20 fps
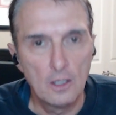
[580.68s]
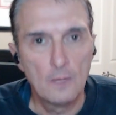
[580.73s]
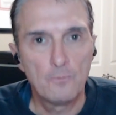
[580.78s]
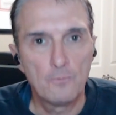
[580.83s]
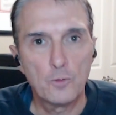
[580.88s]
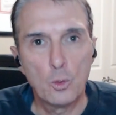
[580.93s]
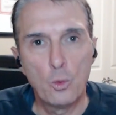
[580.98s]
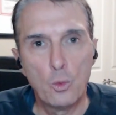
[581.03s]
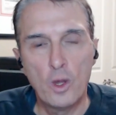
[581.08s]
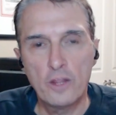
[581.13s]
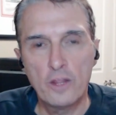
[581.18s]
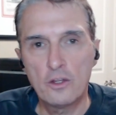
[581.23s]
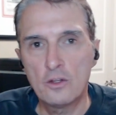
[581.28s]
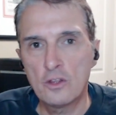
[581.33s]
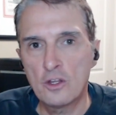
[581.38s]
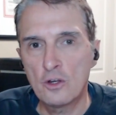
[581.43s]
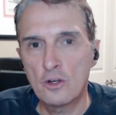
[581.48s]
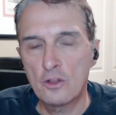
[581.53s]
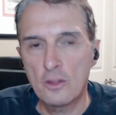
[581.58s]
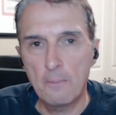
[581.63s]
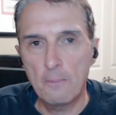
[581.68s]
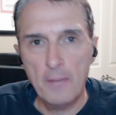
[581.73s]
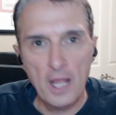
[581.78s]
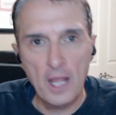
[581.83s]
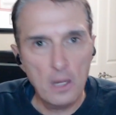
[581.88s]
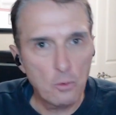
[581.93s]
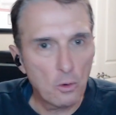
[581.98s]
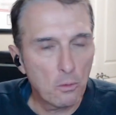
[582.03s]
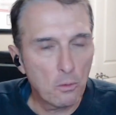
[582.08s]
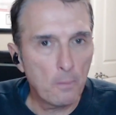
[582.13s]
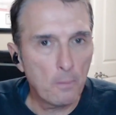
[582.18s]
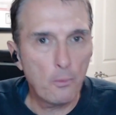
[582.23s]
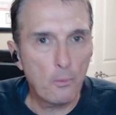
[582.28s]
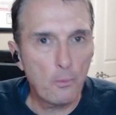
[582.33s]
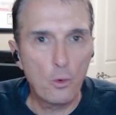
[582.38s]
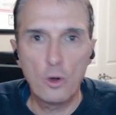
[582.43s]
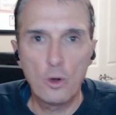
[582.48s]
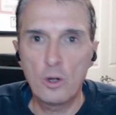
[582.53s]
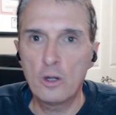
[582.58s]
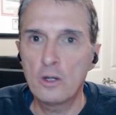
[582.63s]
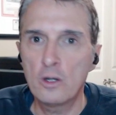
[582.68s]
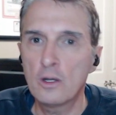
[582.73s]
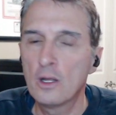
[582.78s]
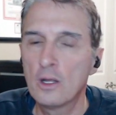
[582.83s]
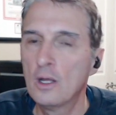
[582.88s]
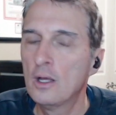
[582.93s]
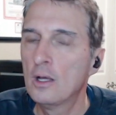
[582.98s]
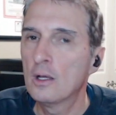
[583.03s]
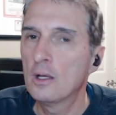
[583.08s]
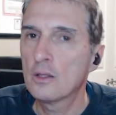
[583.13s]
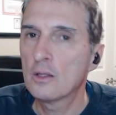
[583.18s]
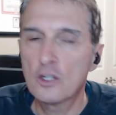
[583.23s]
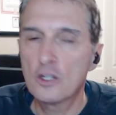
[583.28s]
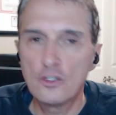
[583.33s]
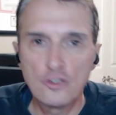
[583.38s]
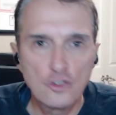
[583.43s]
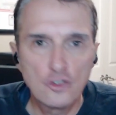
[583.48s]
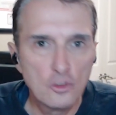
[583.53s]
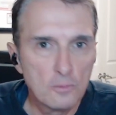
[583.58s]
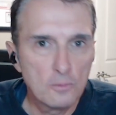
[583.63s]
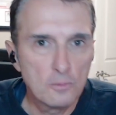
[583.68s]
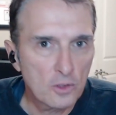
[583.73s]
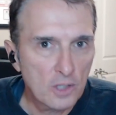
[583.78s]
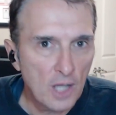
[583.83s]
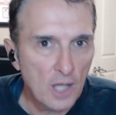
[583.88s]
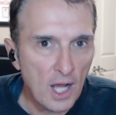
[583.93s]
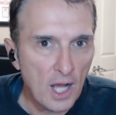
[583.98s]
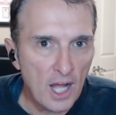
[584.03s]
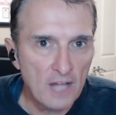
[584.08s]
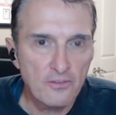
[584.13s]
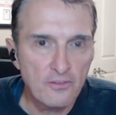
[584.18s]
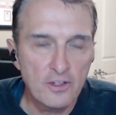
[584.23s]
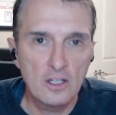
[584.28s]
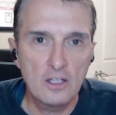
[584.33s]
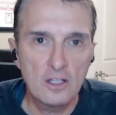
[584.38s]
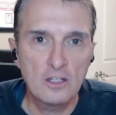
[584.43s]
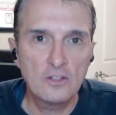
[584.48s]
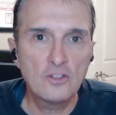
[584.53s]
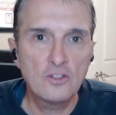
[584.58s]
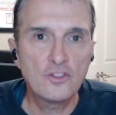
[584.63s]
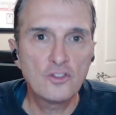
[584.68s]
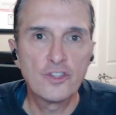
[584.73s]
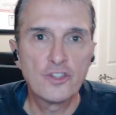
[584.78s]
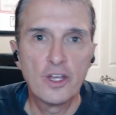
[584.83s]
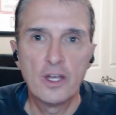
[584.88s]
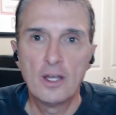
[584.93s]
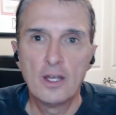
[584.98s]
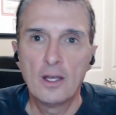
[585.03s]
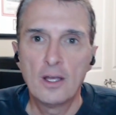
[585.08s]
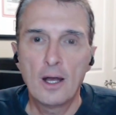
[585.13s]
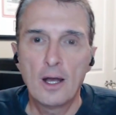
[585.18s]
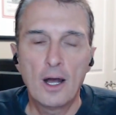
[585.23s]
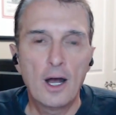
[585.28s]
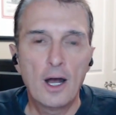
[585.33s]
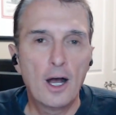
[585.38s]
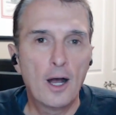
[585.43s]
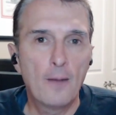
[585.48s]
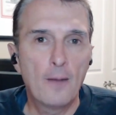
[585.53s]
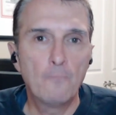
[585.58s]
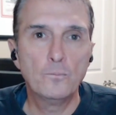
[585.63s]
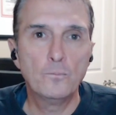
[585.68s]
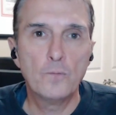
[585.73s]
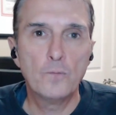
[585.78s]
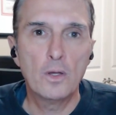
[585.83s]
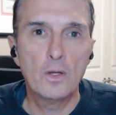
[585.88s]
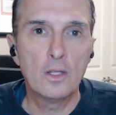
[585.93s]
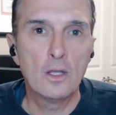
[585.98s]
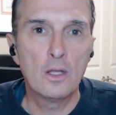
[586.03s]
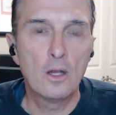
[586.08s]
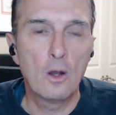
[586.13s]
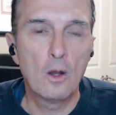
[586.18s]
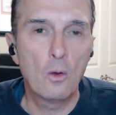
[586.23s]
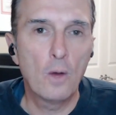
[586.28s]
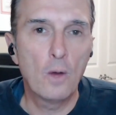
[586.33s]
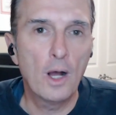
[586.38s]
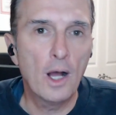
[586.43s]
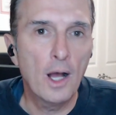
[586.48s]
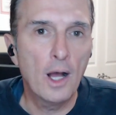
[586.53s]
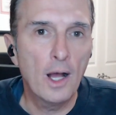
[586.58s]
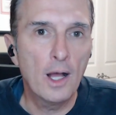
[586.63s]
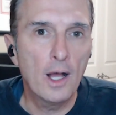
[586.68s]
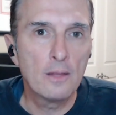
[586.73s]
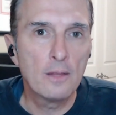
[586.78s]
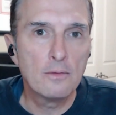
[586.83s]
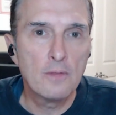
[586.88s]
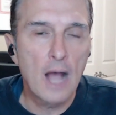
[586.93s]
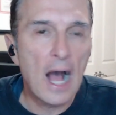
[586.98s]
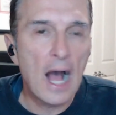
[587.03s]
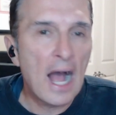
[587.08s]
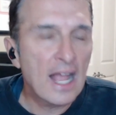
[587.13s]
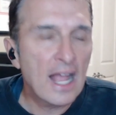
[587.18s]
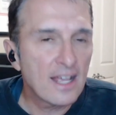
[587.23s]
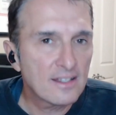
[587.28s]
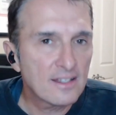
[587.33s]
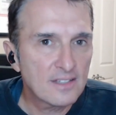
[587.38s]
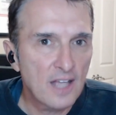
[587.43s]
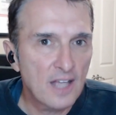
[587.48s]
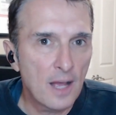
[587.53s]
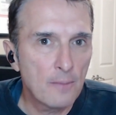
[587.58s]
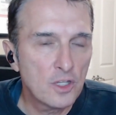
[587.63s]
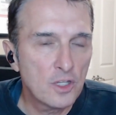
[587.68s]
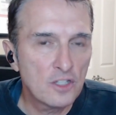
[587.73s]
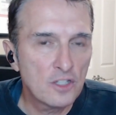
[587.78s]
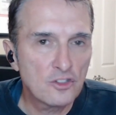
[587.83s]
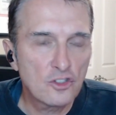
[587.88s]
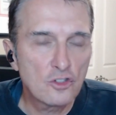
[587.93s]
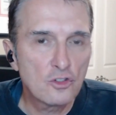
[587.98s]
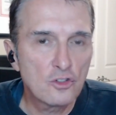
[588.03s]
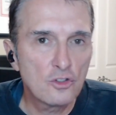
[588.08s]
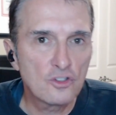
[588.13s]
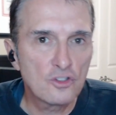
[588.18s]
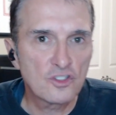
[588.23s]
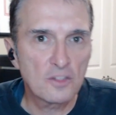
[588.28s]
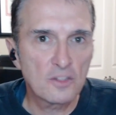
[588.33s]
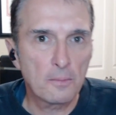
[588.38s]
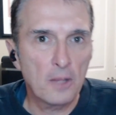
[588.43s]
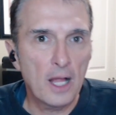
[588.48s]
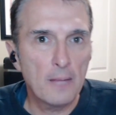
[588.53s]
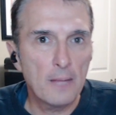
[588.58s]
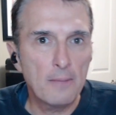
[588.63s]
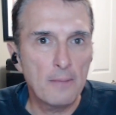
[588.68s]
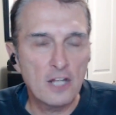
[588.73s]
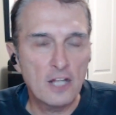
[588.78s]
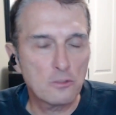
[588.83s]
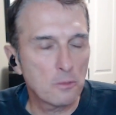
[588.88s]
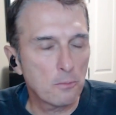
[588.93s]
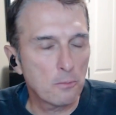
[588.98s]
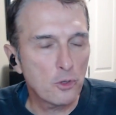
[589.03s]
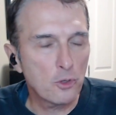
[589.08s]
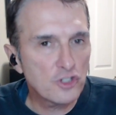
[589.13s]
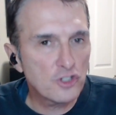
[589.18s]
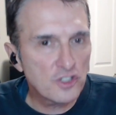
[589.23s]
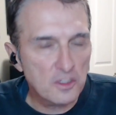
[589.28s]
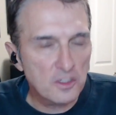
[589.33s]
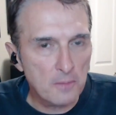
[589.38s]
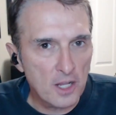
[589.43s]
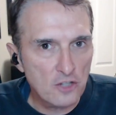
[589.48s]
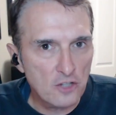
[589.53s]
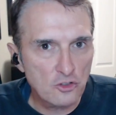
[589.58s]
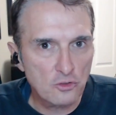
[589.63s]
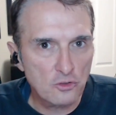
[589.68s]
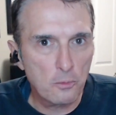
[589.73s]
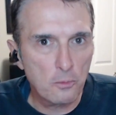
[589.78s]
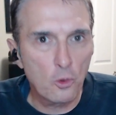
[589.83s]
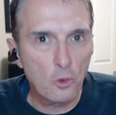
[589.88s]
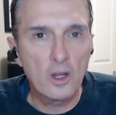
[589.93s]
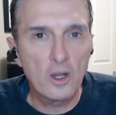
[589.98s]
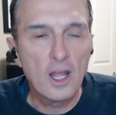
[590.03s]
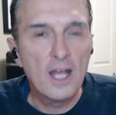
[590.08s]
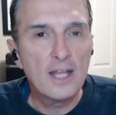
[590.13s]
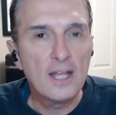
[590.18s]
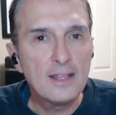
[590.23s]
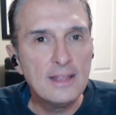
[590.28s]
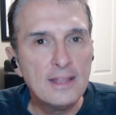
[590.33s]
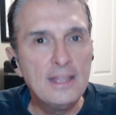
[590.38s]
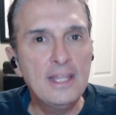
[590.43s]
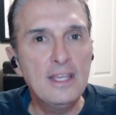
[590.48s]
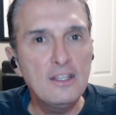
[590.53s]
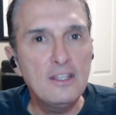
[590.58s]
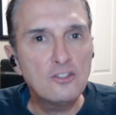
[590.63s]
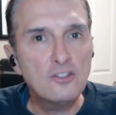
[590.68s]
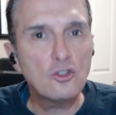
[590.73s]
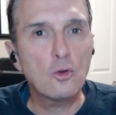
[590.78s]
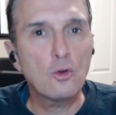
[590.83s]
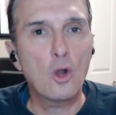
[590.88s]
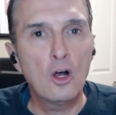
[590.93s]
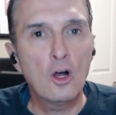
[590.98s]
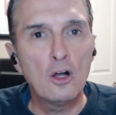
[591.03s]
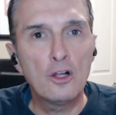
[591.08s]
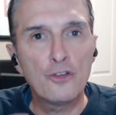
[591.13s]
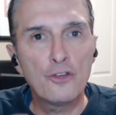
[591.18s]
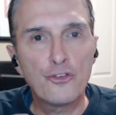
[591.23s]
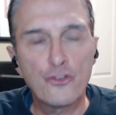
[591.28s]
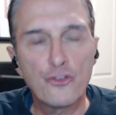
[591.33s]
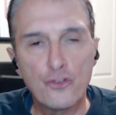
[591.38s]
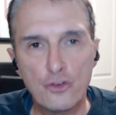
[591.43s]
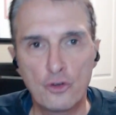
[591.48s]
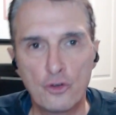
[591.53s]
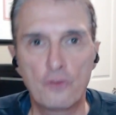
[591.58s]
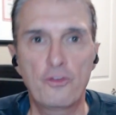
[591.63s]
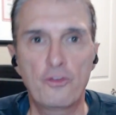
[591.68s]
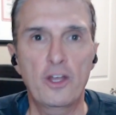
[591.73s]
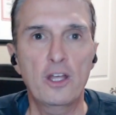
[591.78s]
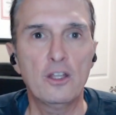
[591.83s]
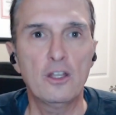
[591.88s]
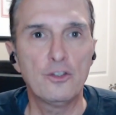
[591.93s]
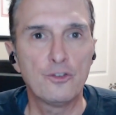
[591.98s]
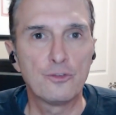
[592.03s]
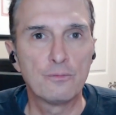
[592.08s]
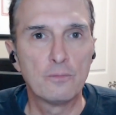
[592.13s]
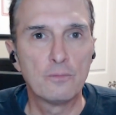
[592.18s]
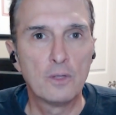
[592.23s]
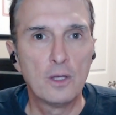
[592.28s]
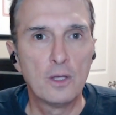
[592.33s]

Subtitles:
whether they're the payroll report, consumer confidence, ISM, the Institute of Supply Management, Purchasing Managers Report, these are all surveys.